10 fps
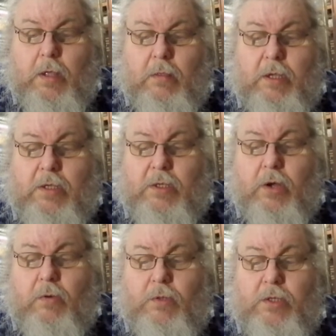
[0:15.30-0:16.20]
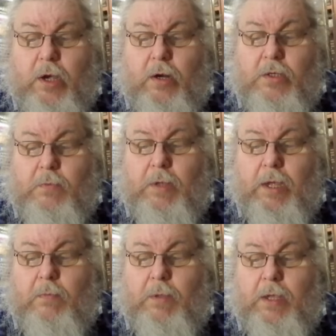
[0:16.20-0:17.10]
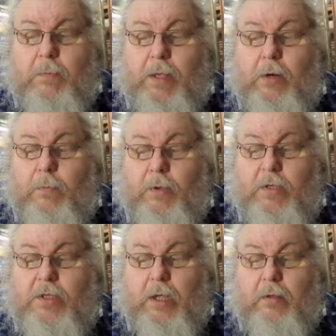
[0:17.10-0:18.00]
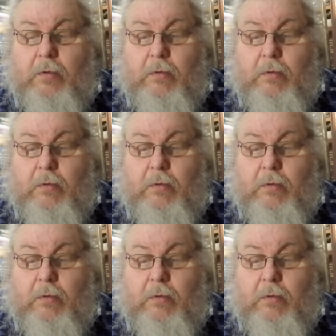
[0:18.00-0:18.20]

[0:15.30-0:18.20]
These notes are to make me a better bookseller.